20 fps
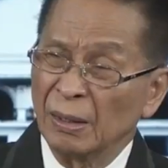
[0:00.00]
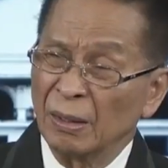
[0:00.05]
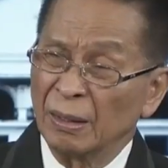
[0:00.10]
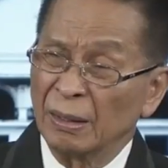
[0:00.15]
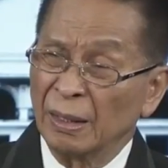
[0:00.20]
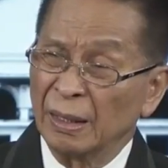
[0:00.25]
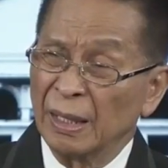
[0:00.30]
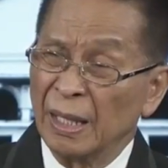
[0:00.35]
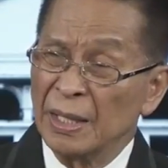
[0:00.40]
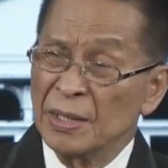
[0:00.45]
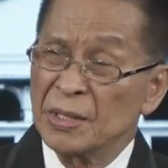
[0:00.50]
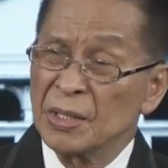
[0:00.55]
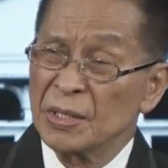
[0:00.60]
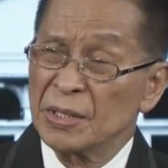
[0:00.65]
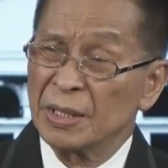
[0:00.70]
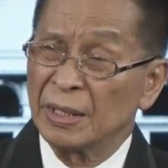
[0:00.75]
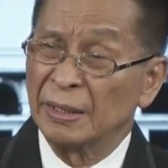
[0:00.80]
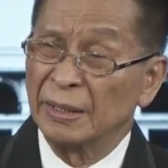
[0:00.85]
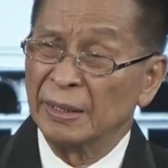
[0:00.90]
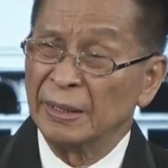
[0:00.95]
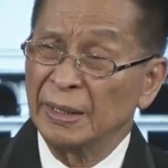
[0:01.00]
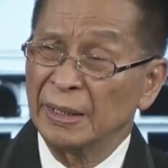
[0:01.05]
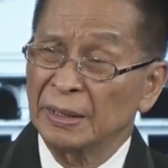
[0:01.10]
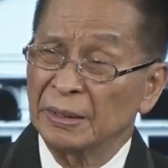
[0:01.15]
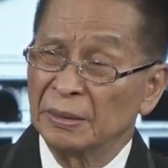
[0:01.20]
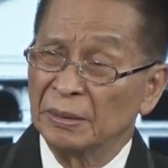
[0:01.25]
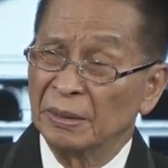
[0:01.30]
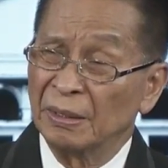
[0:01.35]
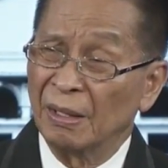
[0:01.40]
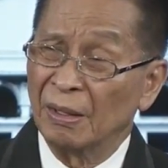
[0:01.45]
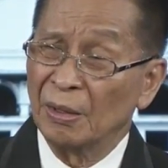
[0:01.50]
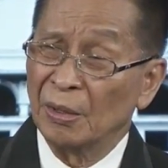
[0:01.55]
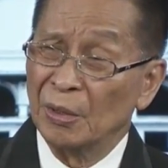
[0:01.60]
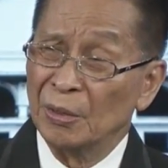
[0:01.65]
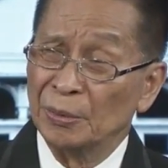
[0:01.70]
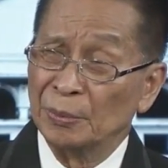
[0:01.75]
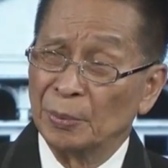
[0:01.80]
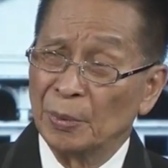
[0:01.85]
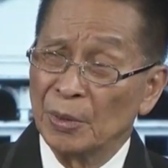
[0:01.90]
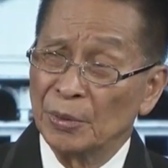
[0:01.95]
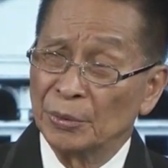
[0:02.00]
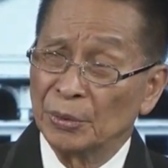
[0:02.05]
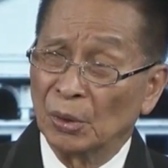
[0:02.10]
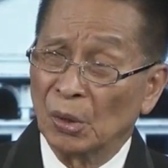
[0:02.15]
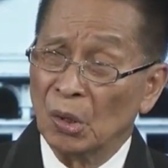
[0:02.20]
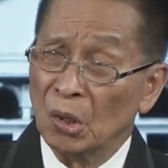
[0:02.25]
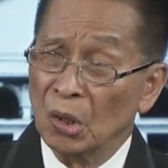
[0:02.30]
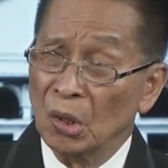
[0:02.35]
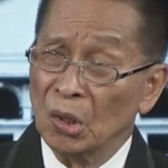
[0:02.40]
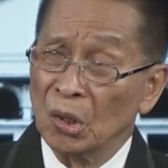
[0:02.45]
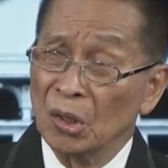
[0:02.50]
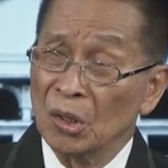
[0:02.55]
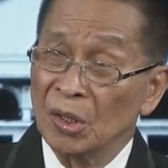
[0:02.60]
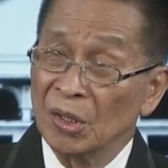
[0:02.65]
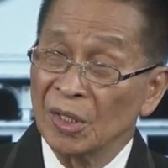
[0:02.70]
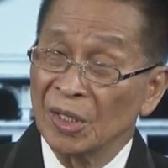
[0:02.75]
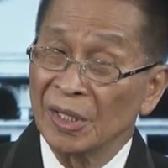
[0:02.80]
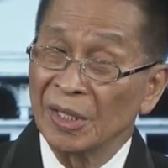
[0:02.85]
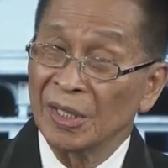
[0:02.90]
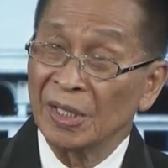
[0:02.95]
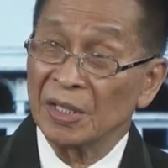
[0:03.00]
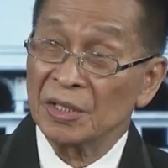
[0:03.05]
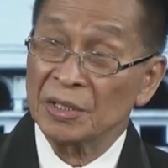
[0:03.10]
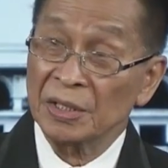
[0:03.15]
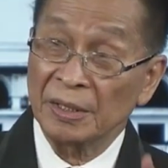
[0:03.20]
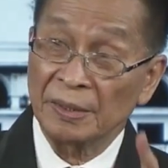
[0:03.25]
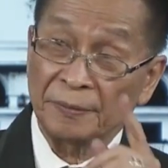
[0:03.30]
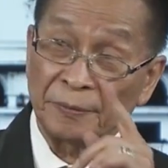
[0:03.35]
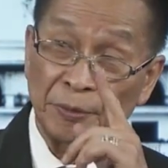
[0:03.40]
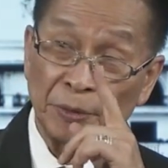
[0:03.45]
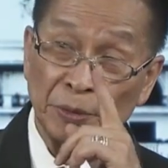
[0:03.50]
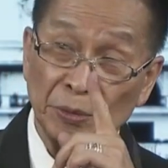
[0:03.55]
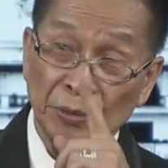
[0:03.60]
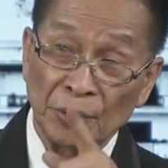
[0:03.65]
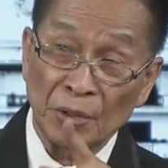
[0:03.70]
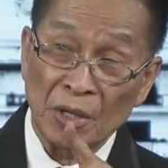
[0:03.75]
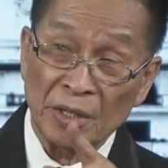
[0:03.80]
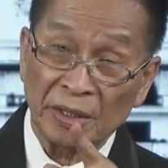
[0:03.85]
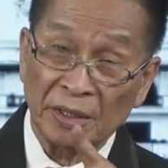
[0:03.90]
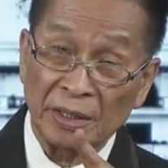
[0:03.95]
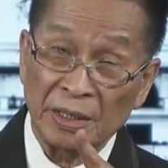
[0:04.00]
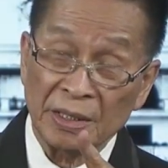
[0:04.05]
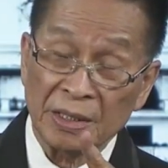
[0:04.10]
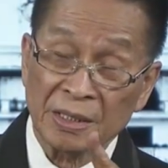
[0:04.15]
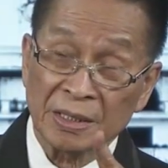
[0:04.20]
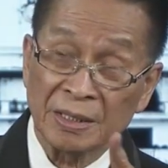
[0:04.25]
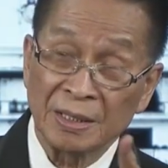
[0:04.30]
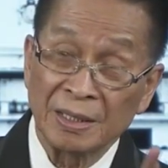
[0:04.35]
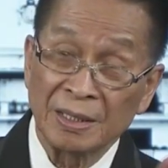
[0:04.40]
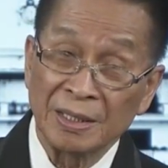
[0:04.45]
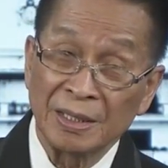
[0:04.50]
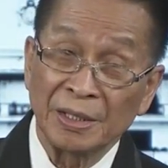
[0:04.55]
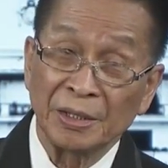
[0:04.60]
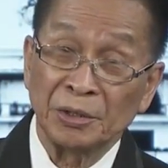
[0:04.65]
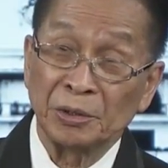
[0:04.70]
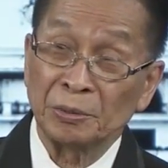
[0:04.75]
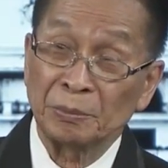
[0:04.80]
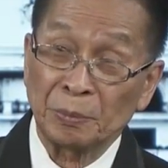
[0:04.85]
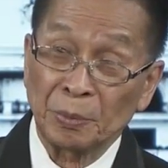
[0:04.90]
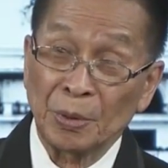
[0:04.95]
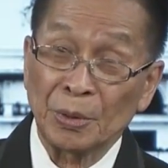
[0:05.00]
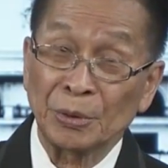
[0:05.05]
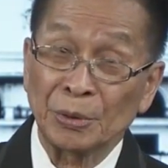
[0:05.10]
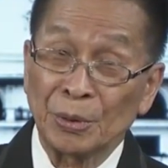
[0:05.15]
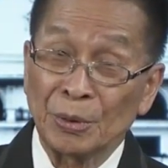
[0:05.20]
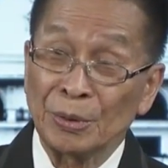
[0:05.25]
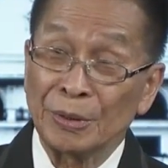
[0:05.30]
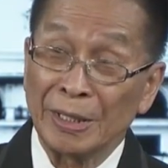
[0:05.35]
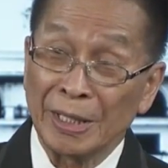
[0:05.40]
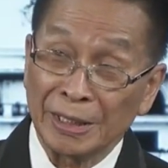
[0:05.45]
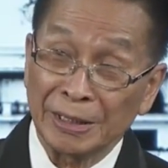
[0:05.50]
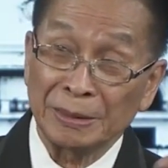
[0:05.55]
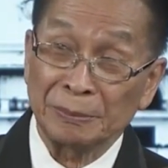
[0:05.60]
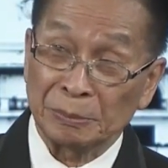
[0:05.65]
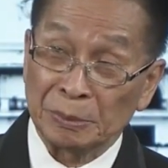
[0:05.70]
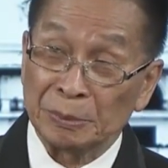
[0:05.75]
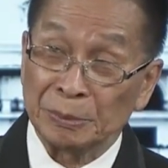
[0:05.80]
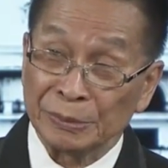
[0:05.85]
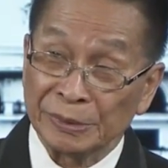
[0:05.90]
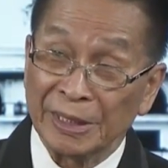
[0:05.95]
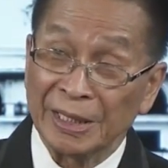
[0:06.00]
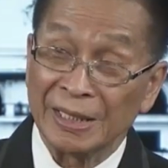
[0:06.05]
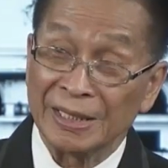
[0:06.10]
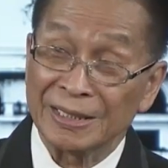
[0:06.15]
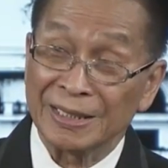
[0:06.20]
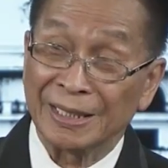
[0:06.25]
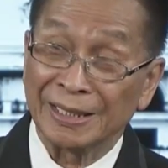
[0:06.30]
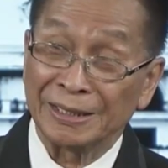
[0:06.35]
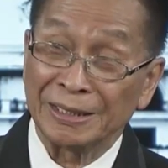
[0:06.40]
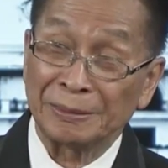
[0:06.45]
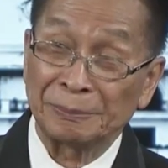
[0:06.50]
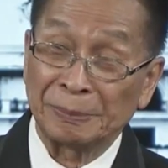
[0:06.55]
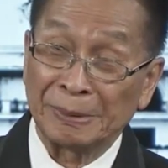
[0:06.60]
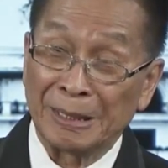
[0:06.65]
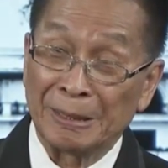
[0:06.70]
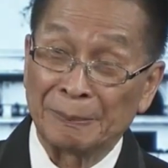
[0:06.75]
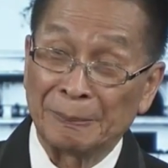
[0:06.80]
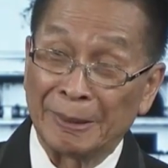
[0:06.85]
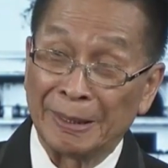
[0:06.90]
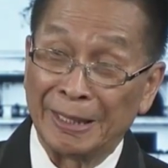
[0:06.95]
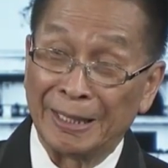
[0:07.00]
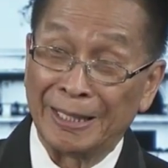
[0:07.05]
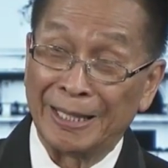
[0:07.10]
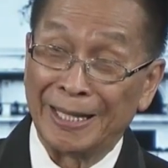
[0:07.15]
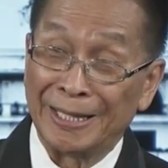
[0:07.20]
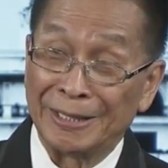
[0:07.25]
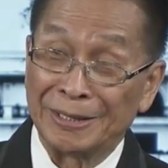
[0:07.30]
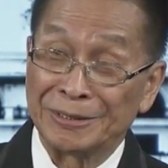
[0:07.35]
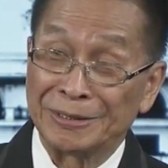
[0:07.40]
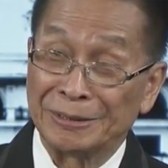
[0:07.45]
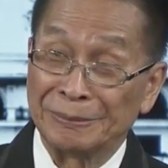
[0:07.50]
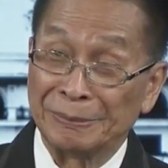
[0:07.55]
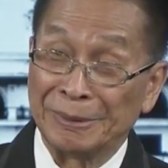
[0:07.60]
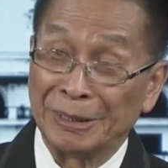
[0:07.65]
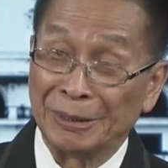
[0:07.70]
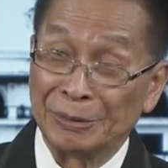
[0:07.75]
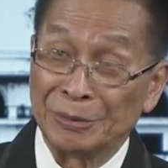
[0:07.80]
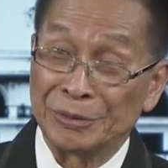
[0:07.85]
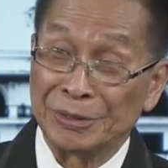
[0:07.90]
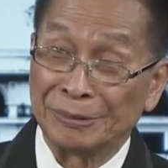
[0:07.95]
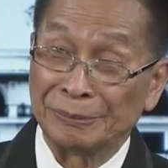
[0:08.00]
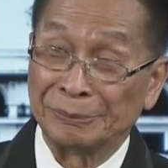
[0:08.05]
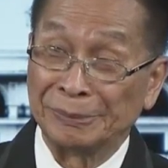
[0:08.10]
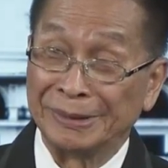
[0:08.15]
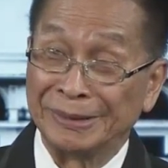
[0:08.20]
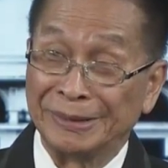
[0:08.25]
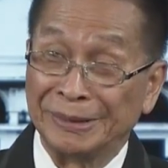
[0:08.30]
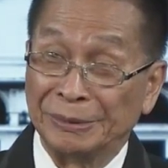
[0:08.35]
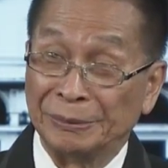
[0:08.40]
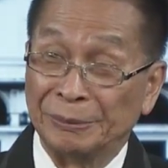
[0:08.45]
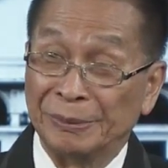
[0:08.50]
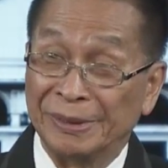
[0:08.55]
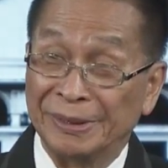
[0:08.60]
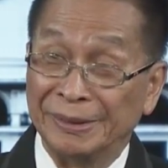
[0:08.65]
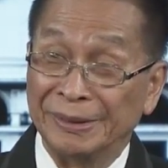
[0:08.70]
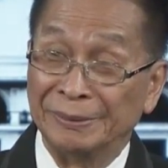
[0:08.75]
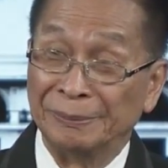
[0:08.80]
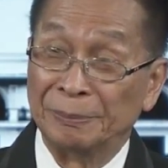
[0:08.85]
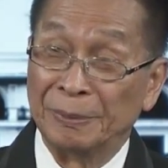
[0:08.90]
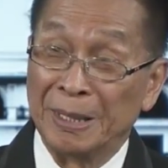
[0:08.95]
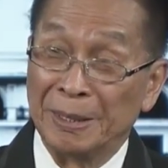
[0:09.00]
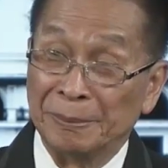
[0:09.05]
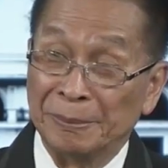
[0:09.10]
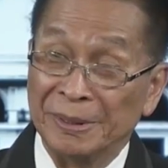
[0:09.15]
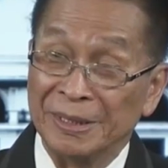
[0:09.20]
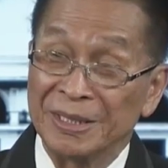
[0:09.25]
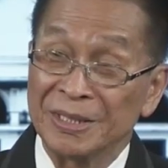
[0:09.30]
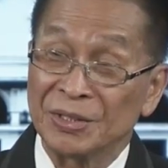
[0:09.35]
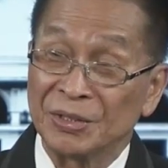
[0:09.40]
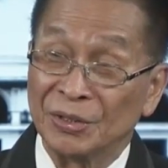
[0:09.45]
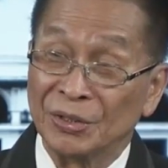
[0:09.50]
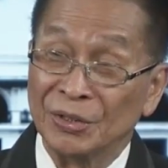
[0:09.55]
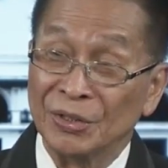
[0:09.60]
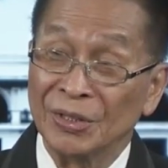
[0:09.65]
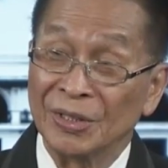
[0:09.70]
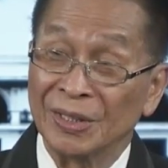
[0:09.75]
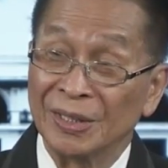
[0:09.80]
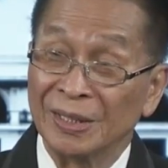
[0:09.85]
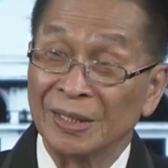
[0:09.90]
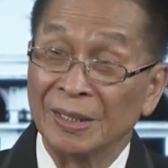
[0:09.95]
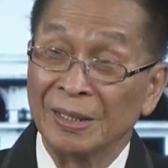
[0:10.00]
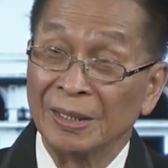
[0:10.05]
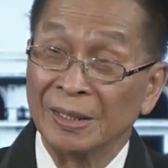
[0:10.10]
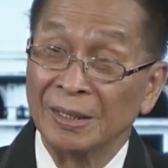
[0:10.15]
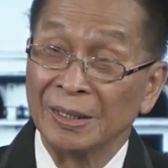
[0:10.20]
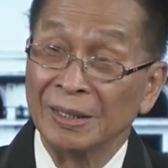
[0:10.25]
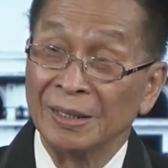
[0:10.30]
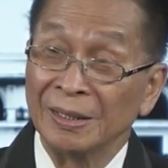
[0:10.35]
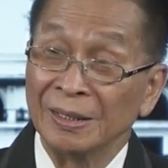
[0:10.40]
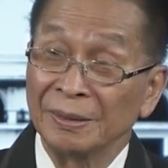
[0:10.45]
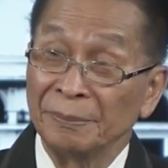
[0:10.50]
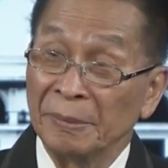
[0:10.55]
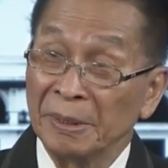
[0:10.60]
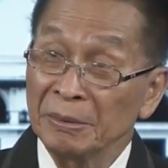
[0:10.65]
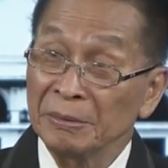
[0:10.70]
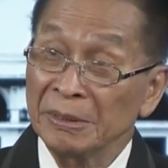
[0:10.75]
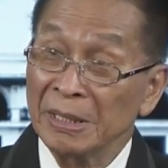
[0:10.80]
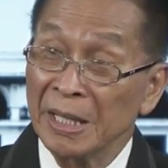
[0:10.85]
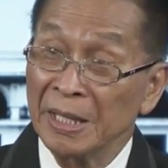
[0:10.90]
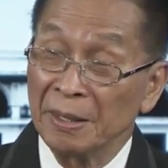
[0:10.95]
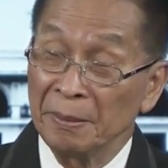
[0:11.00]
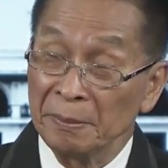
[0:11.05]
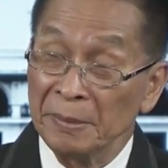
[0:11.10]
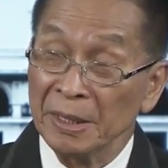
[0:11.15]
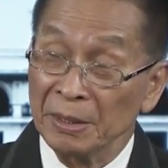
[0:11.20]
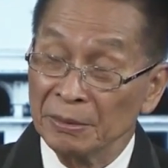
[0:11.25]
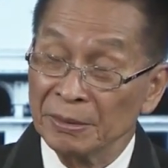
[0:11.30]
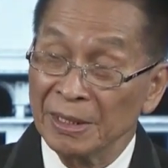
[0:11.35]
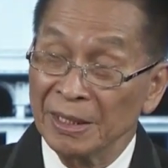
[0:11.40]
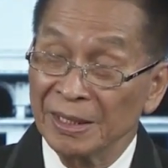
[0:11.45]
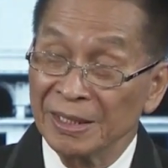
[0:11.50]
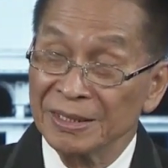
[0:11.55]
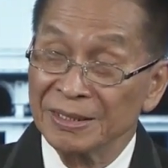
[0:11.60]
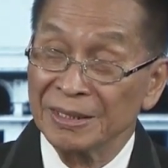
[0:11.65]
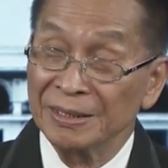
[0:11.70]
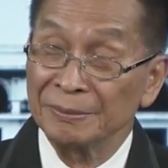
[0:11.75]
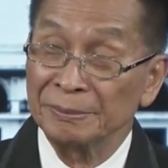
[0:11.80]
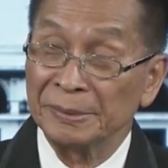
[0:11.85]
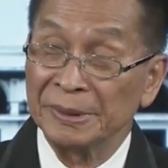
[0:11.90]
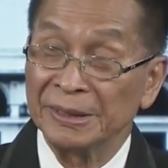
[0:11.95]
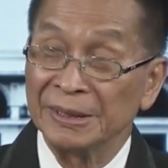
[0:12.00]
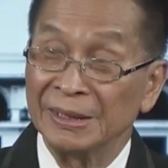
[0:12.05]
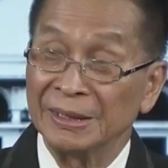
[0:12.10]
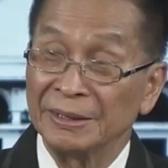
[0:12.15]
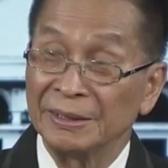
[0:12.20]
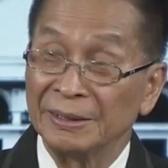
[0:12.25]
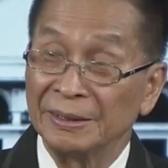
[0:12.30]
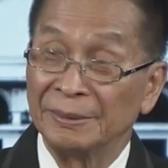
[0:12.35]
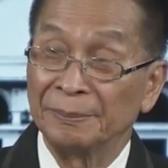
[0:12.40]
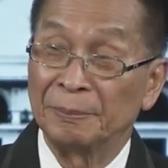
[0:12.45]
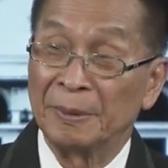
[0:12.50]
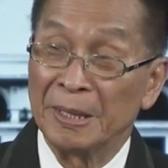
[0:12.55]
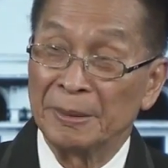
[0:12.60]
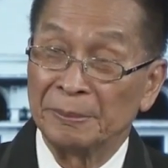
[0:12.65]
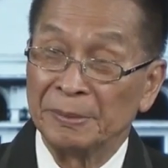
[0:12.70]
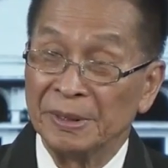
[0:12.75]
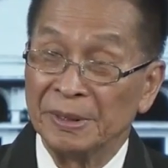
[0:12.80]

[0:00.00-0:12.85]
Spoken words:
organizers that did it or our own protocol? Kasi if you notice, yung protocol natin pumunta rin sa kanya at pinapalala na siya meron siyang meeting with the Prime Minister. Meron talaga siyang meeting kay Prime